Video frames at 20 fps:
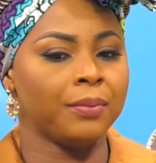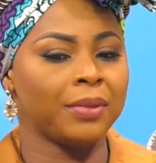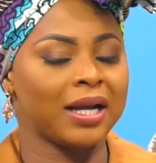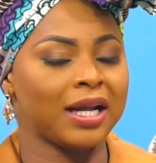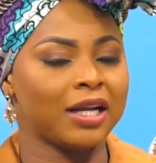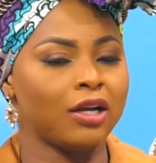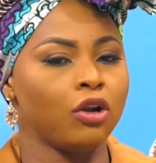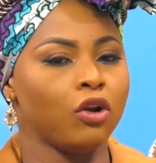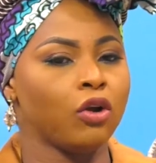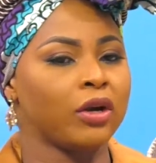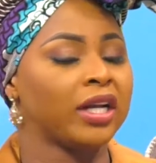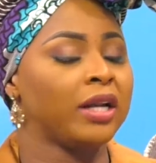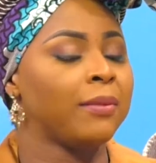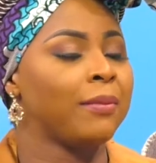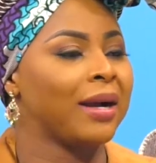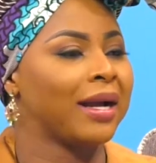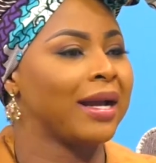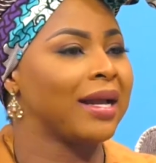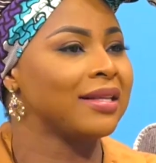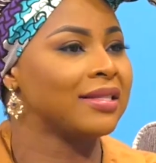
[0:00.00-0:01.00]
catalog in
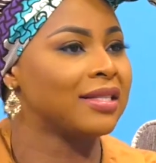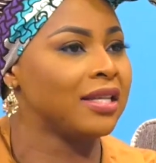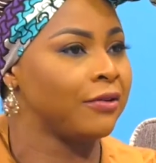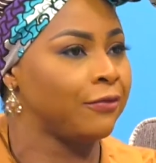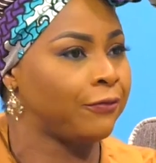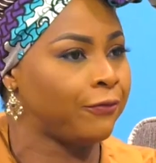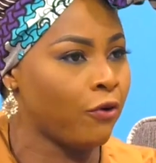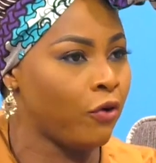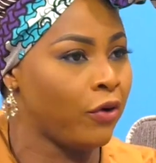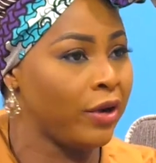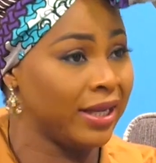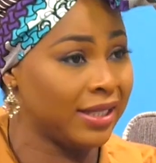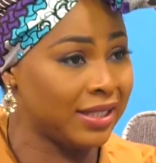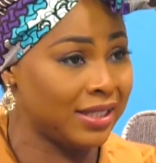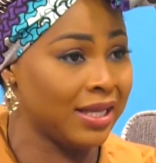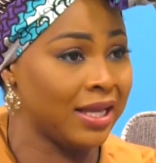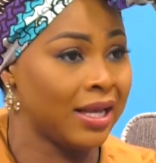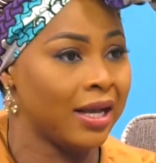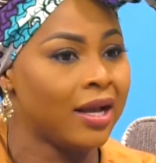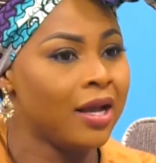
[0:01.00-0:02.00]
magazine for 8
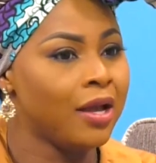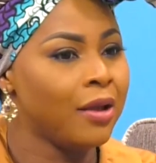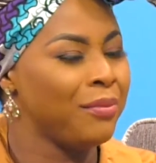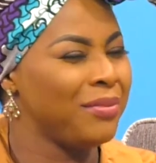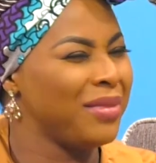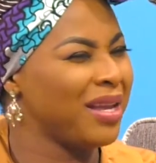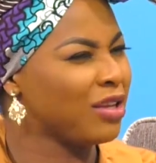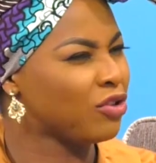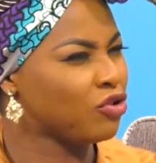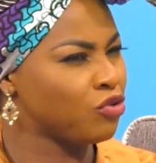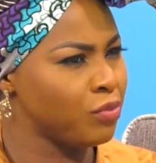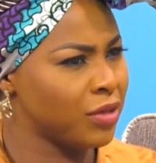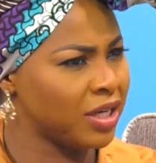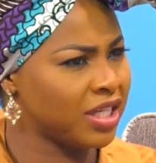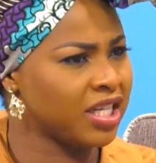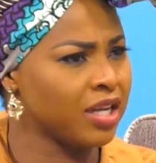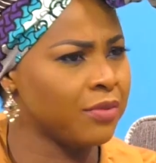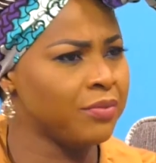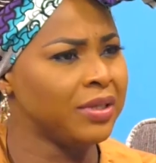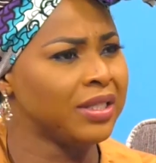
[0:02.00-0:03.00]
year me aso me
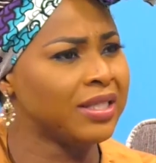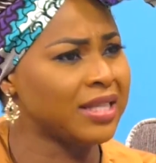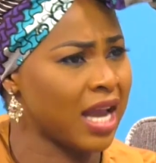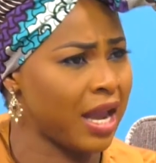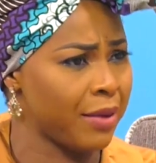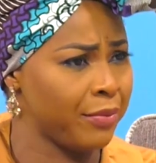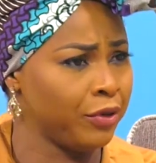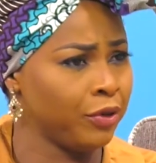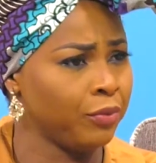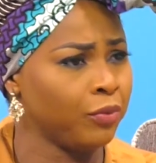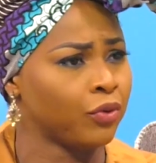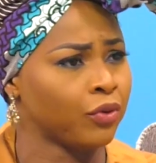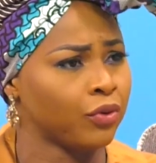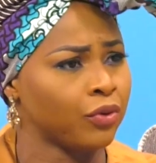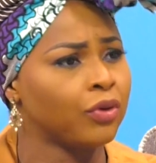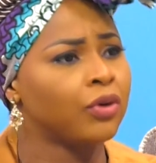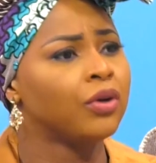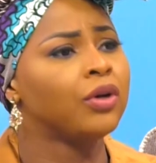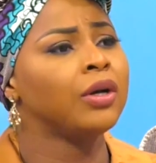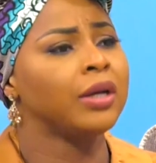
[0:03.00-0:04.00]
she be time no no
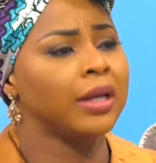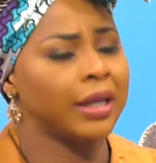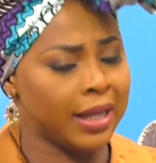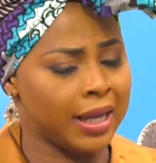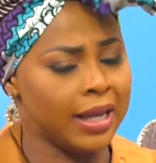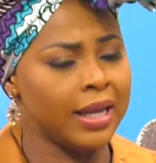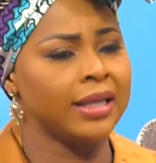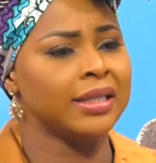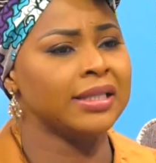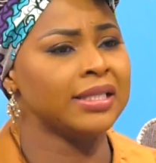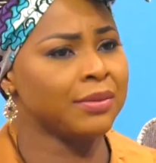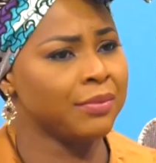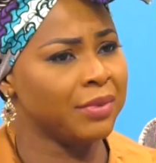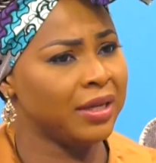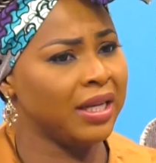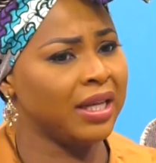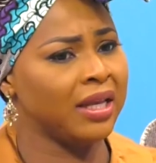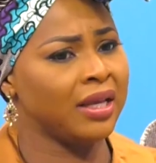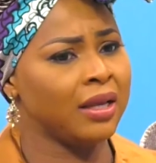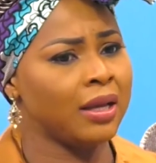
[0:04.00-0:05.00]
eh nti me
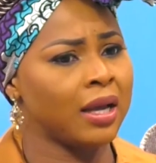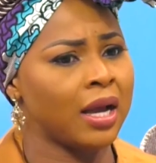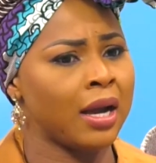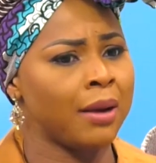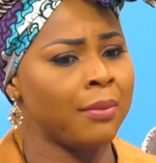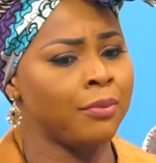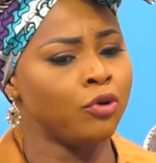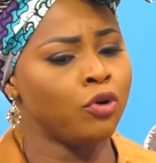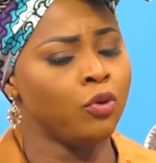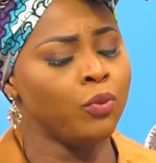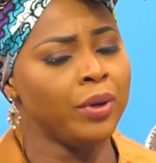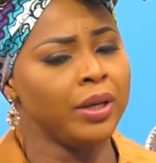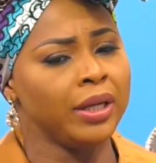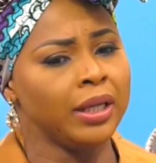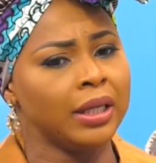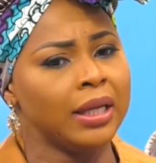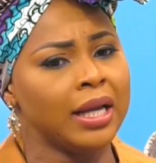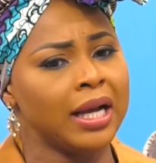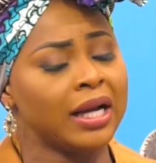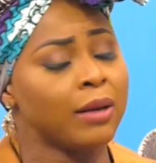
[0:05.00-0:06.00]
ni am the
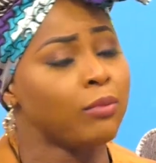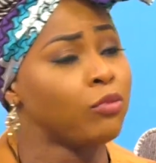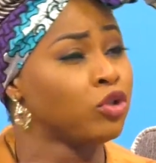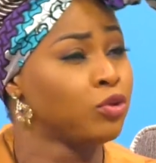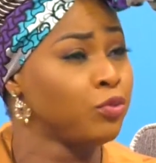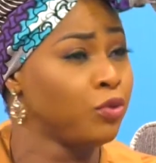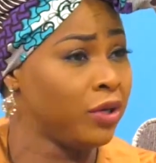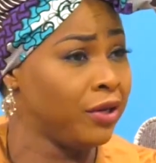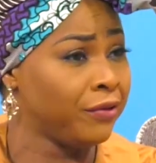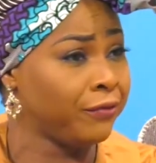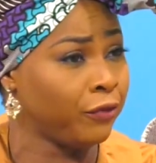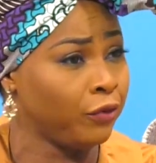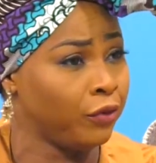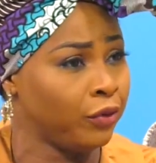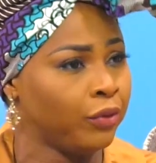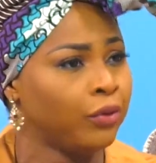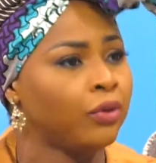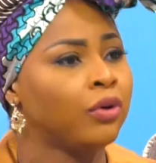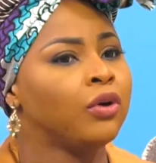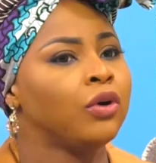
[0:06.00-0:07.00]
winning Ghana most beautiful
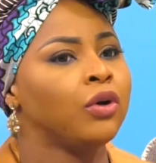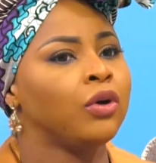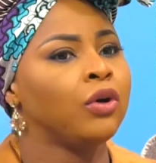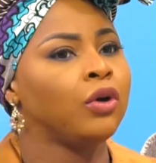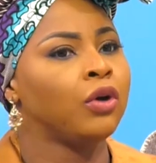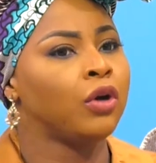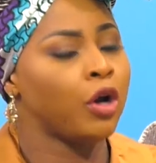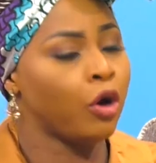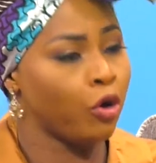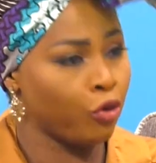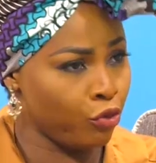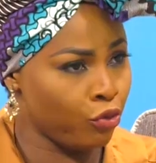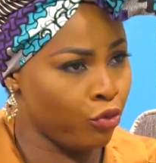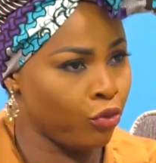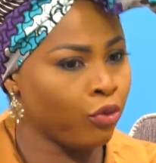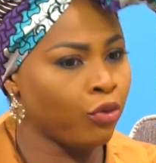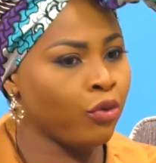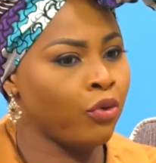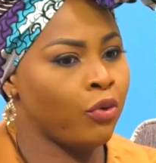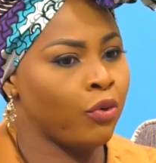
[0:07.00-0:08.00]
no
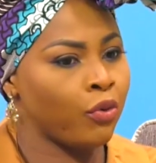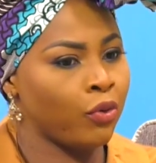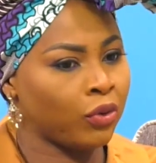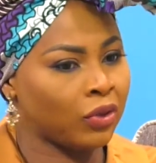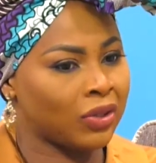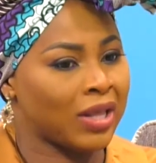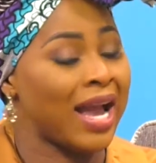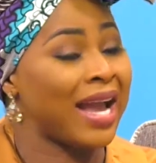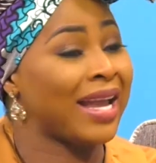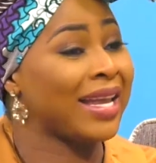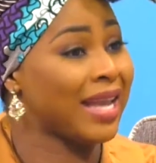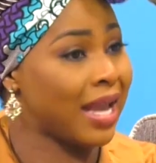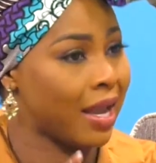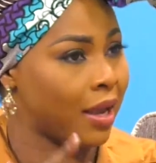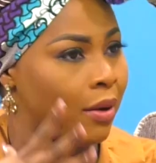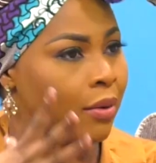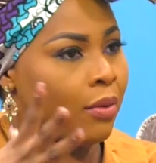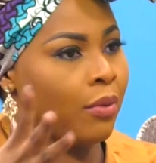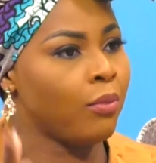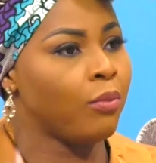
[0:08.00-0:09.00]
ono tie
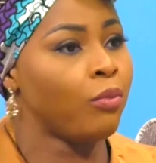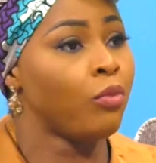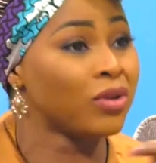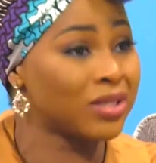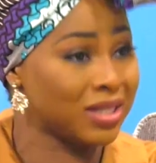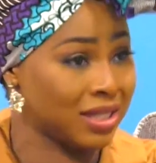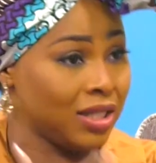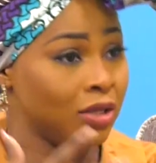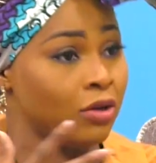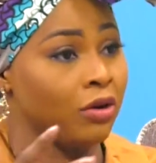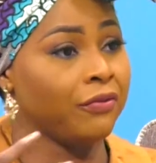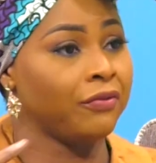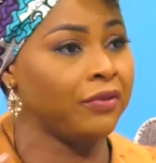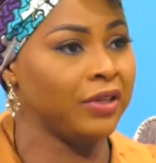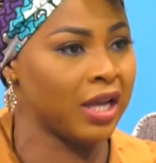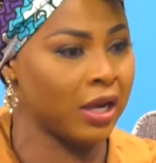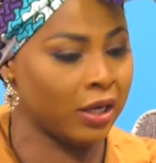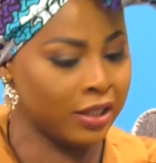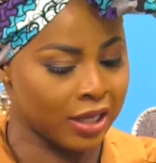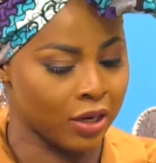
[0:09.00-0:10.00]
mostly of
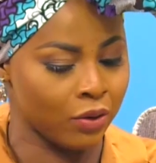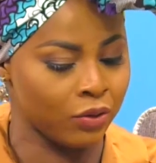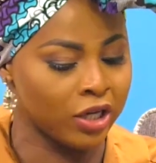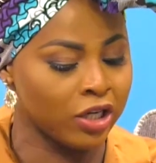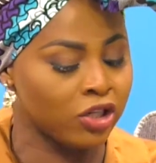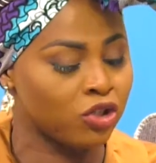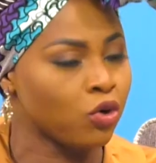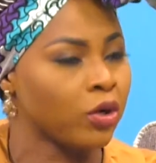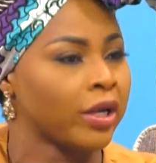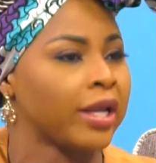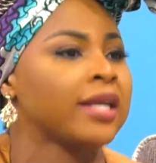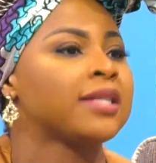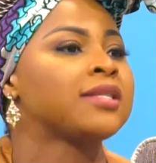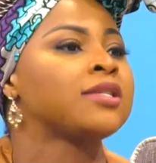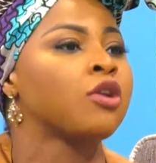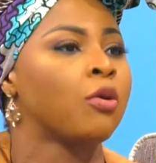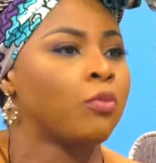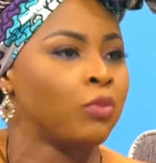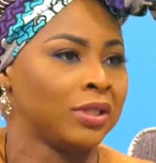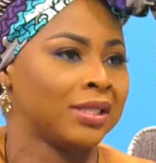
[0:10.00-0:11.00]
your showcase
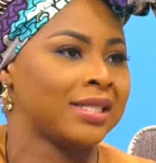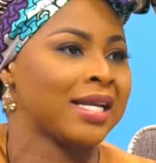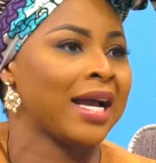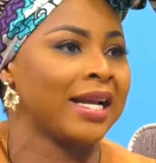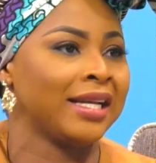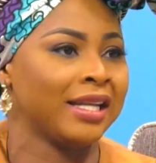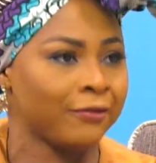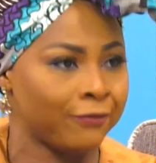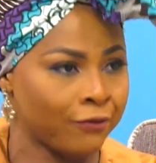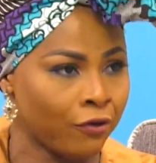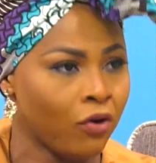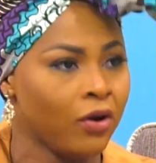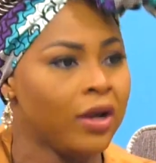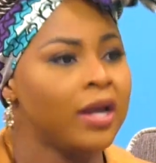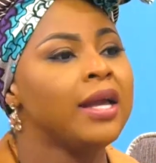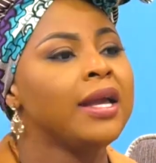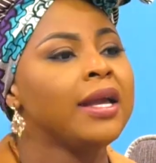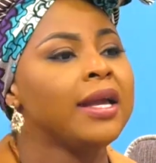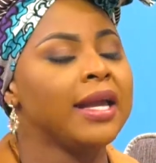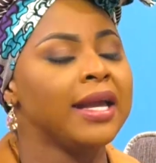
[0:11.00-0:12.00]
your montage for
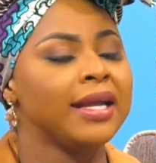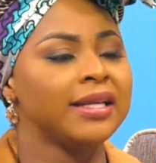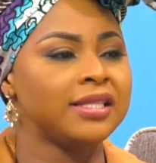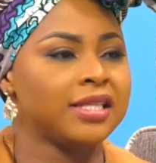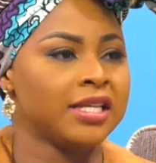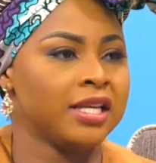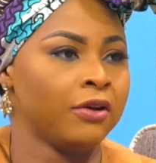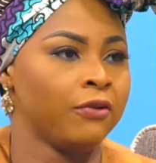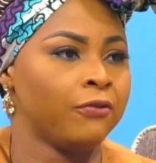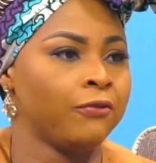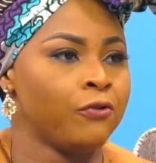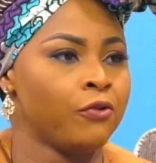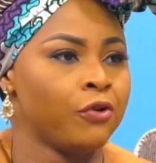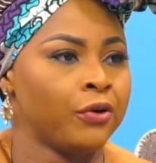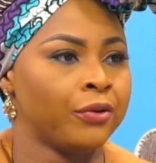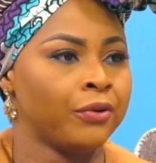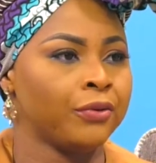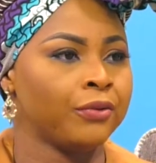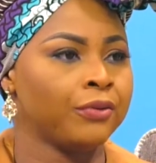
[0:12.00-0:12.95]
8 year for no